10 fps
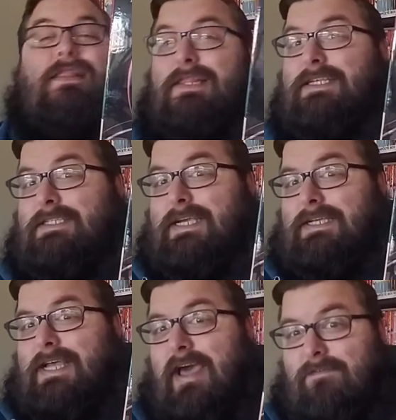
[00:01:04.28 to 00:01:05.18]
This thing
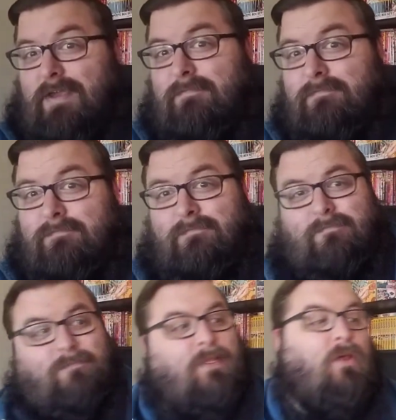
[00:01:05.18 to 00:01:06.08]
is heavy.
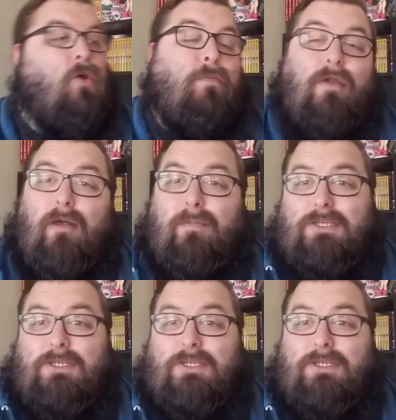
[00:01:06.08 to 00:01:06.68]
I'll open it up